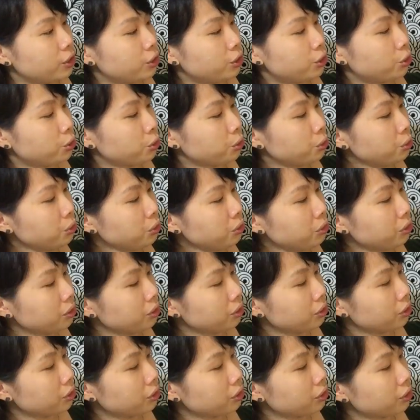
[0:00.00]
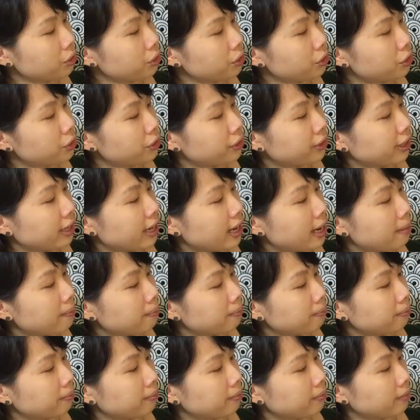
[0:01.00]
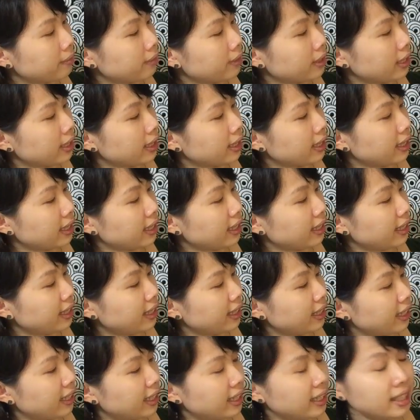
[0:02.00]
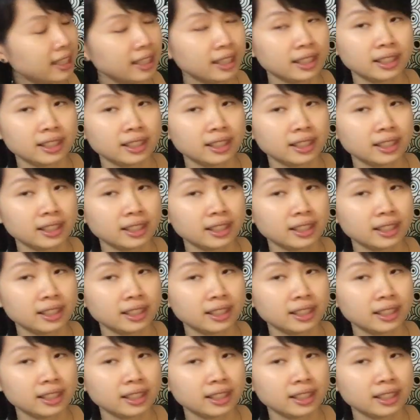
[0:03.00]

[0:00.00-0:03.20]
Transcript: 2 should come here.